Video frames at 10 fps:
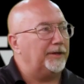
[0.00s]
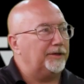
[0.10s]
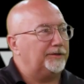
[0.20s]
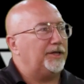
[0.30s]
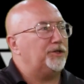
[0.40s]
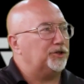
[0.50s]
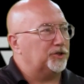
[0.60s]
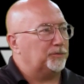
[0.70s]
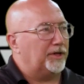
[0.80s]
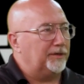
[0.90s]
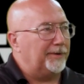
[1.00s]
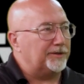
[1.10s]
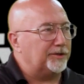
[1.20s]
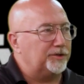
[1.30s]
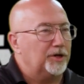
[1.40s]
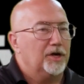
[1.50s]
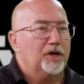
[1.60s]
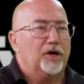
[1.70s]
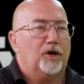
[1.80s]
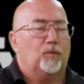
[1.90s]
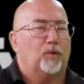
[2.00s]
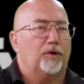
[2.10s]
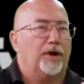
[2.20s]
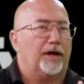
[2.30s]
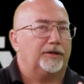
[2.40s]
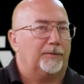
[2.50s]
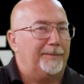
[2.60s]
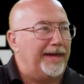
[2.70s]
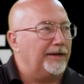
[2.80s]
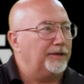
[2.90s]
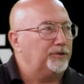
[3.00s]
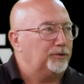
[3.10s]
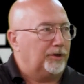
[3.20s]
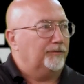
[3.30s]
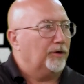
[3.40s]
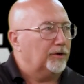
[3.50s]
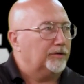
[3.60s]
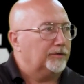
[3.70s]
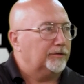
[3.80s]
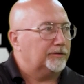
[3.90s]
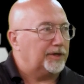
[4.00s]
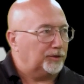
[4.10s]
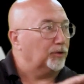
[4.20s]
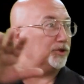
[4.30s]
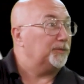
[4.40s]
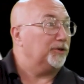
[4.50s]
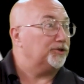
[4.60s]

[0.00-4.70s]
and to mm-hmm. teach and spread the message. Exactly. We're not commanded to convert. Yeah. That's the Holy Spirit's